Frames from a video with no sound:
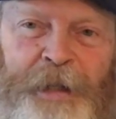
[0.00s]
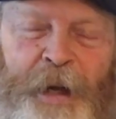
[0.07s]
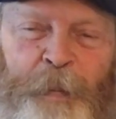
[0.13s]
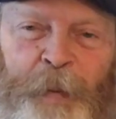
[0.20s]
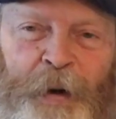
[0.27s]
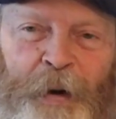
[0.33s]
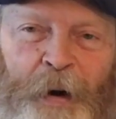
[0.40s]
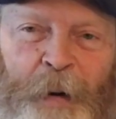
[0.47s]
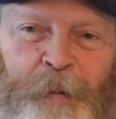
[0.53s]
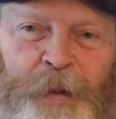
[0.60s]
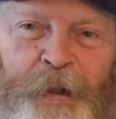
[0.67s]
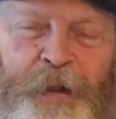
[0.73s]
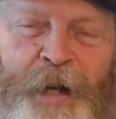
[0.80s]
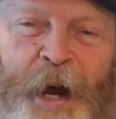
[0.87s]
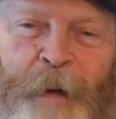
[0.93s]
up in arms
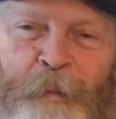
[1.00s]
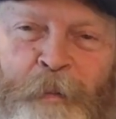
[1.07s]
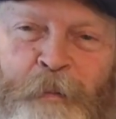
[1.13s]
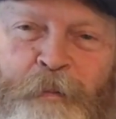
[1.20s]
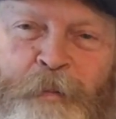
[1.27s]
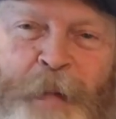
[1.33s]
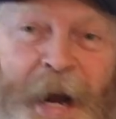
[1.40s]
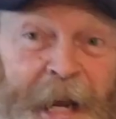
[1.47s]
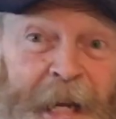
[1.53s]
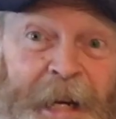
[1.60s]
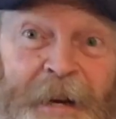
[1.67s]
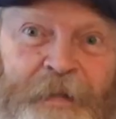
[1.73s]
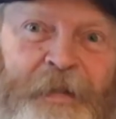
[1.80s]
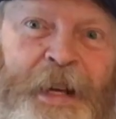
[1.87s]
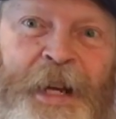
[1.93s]
because I'm making
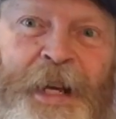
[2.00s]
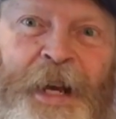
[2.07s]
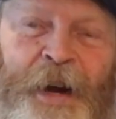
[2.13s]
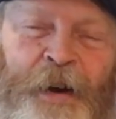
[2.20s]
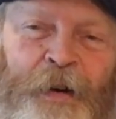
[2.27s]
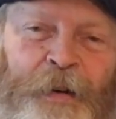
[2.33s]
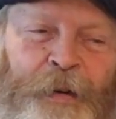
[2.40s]
a video.